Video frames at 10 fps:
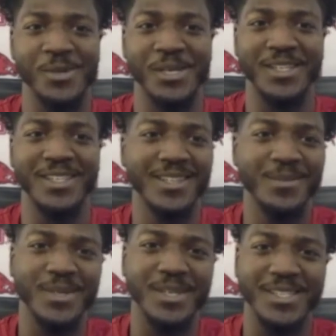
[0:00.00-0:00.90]
win
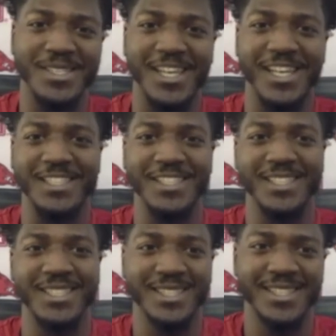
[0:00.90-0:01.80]
because of last year.